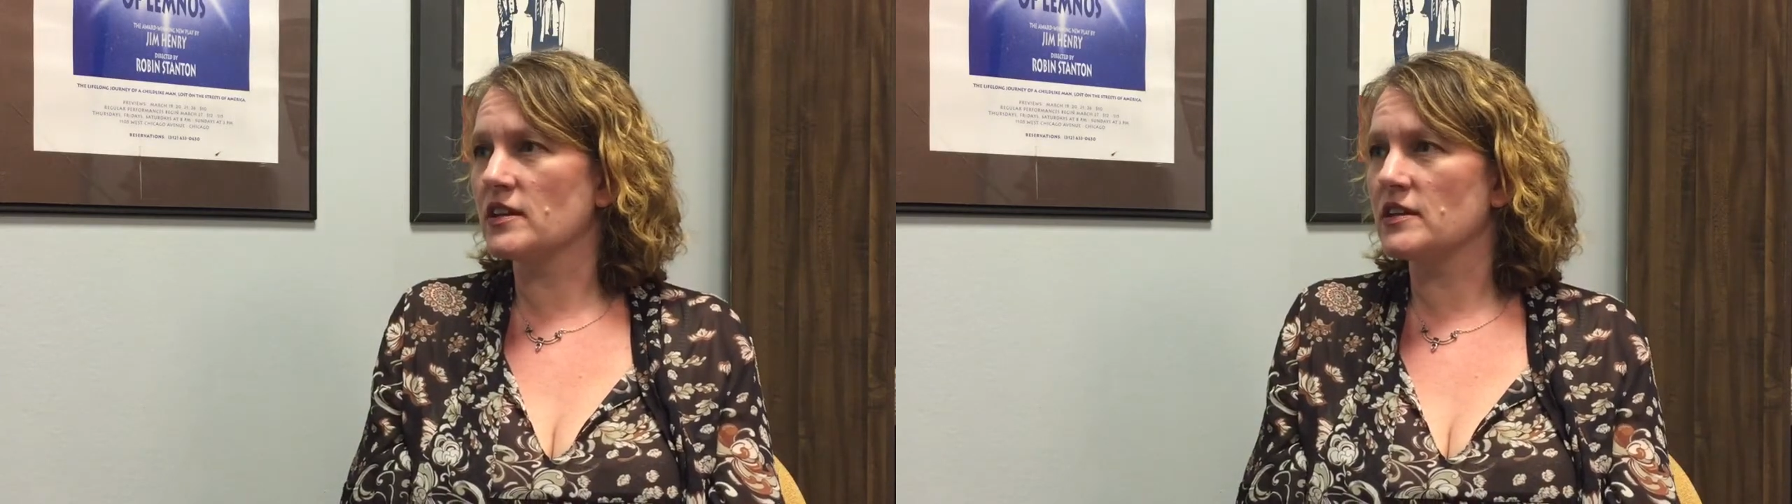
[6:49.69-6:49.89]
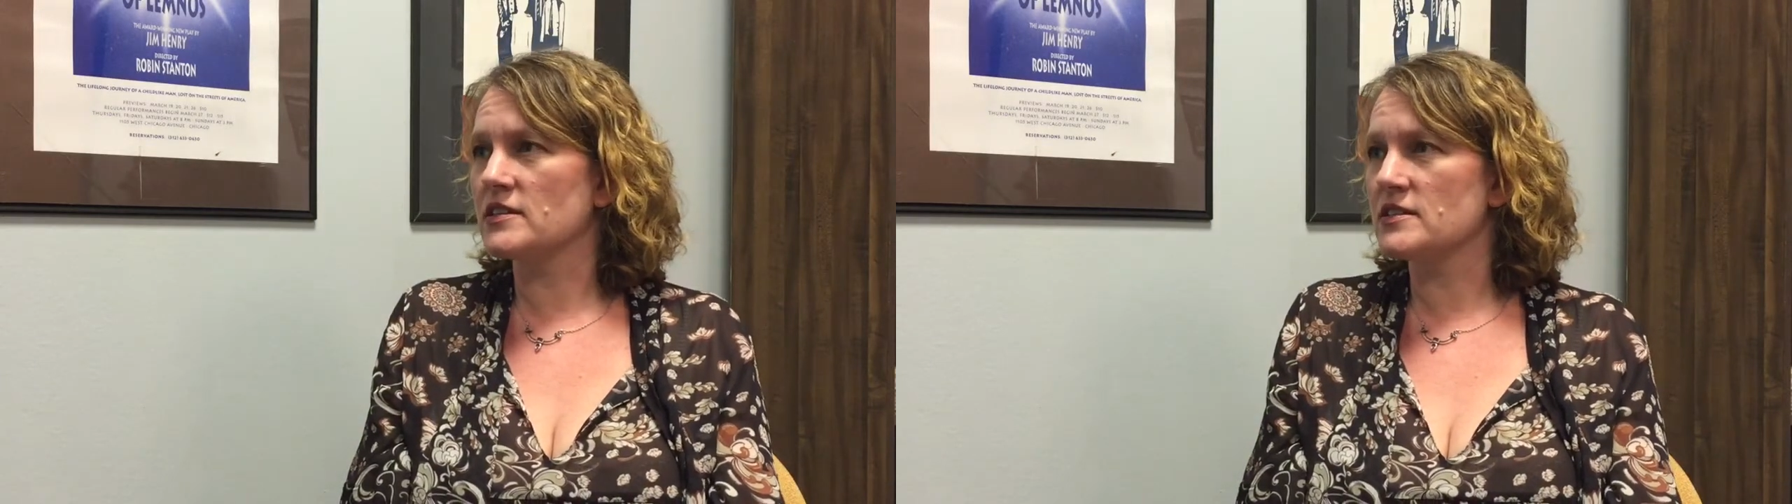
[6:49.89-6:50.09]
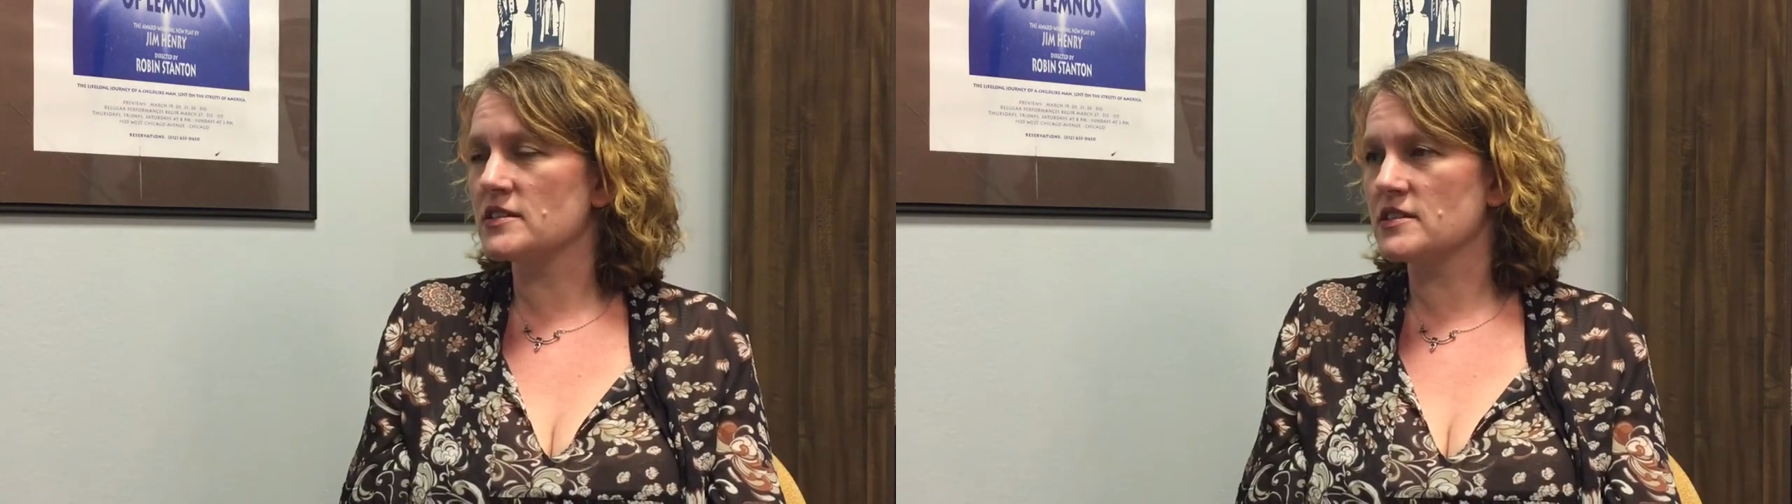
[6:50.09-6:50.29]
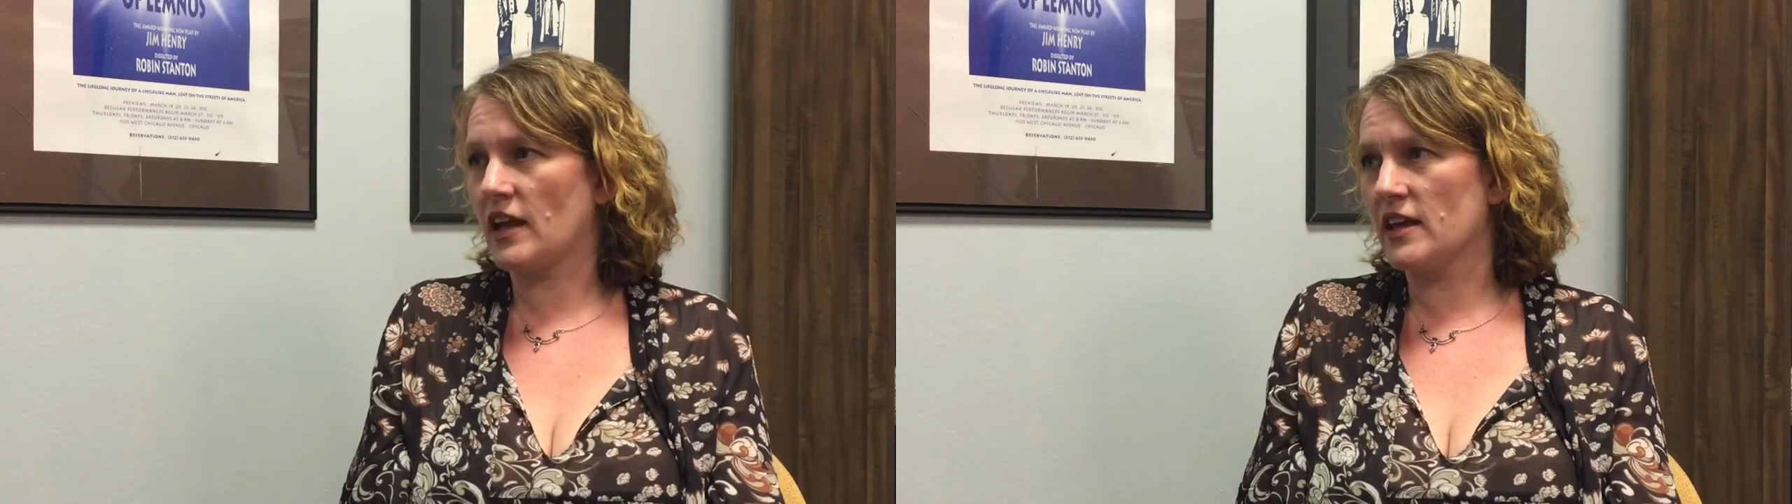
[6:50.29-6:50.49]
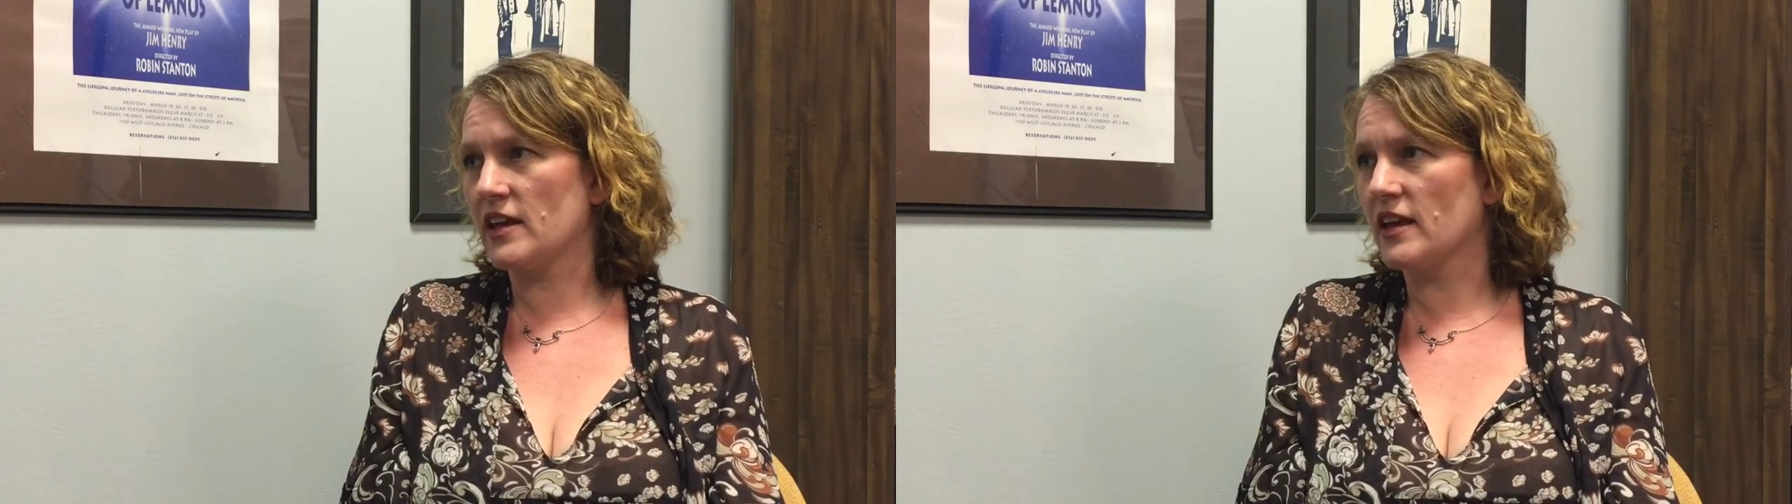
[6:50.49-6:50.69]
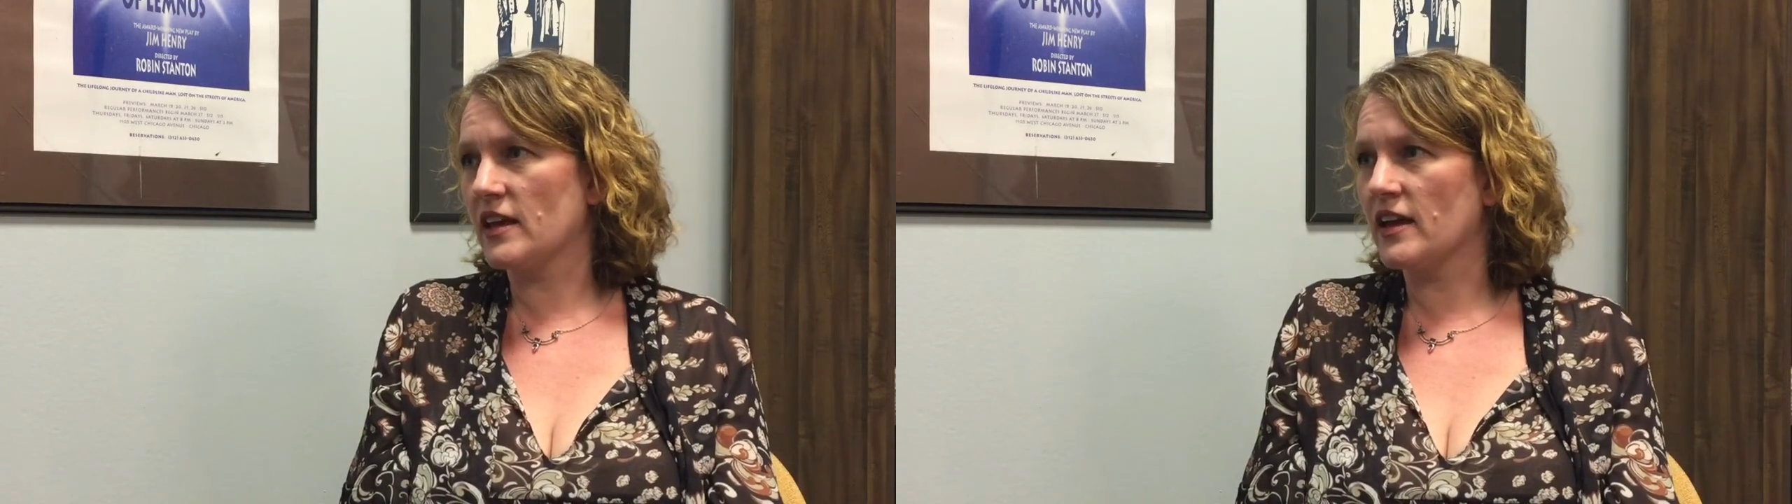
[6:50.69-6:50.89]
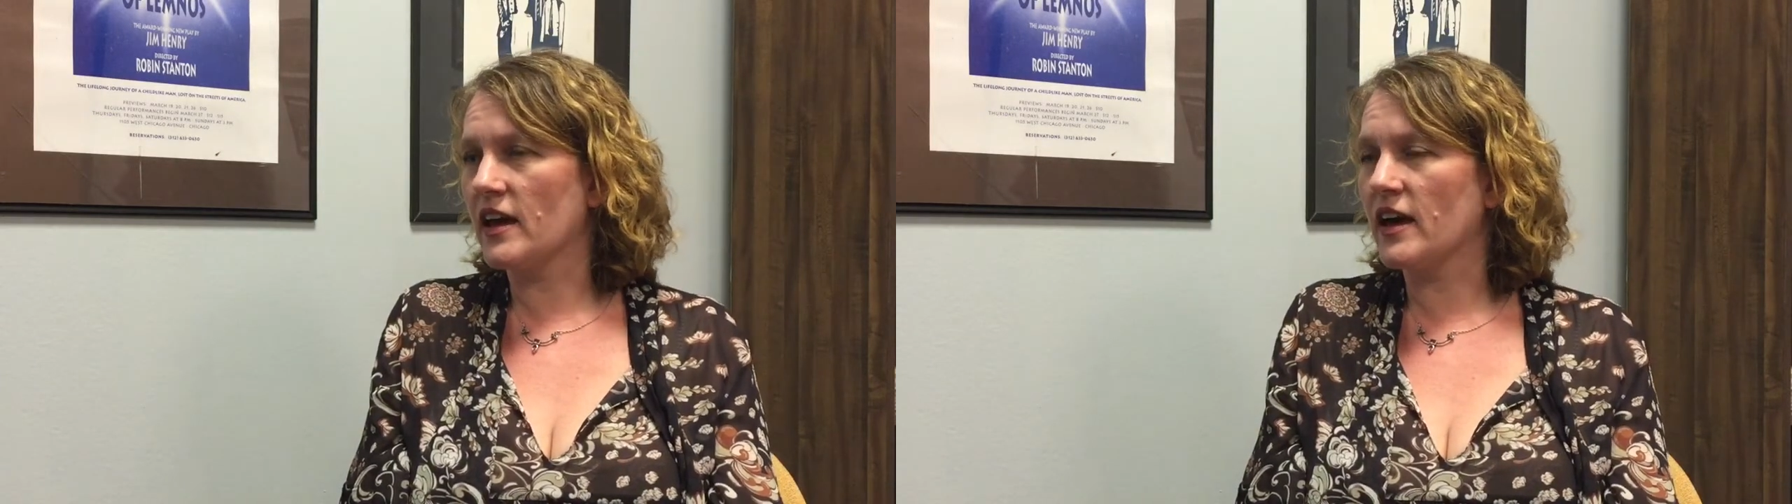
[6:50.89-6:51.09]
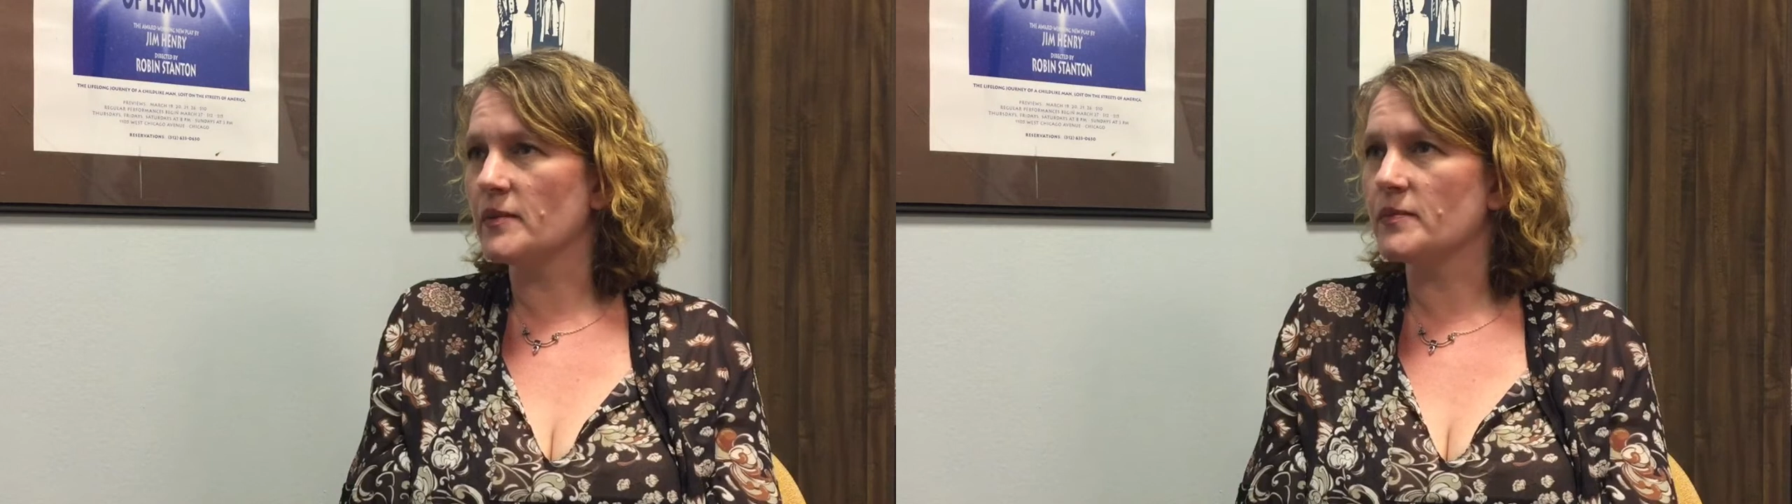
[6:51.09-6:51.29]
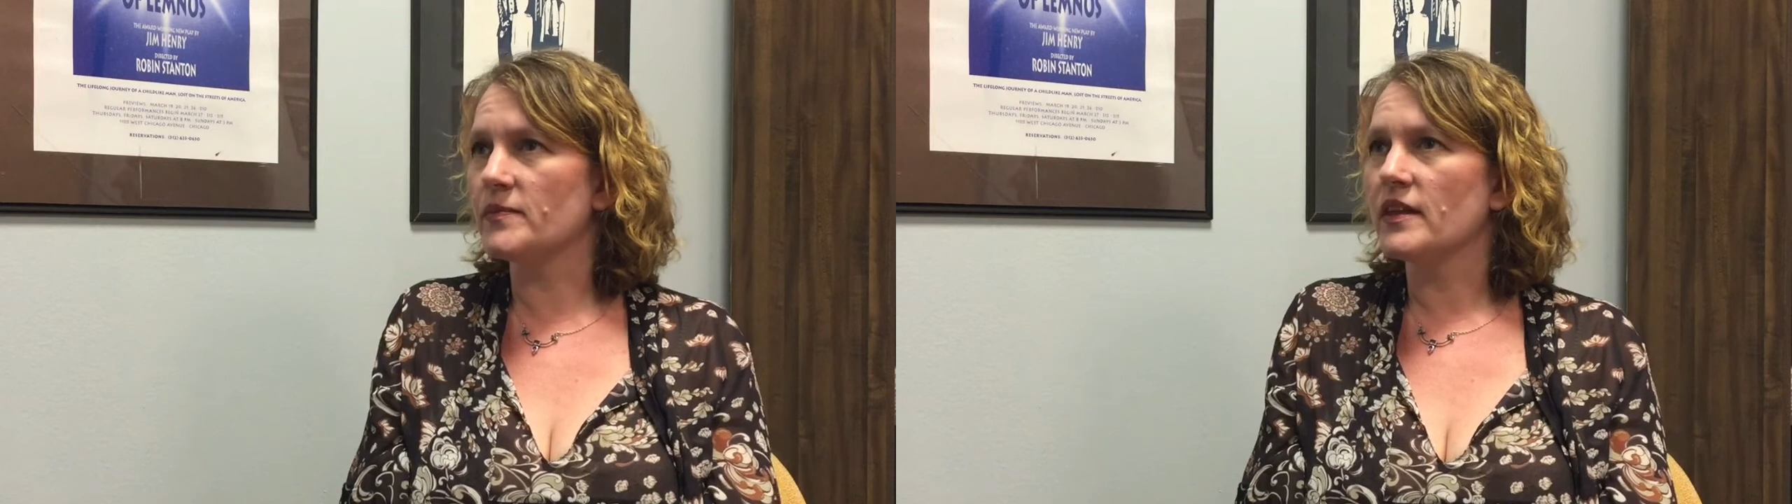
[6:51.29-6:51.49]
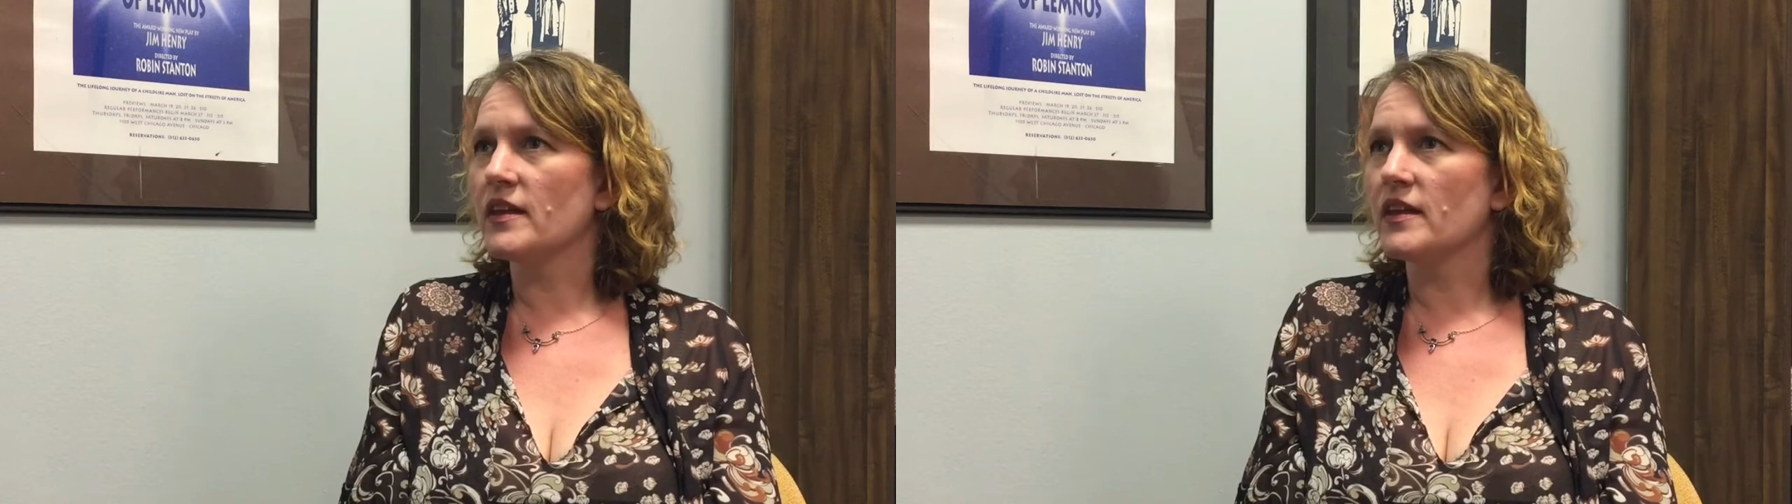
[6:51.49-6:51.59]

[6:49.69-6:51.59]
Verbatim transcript: in society um,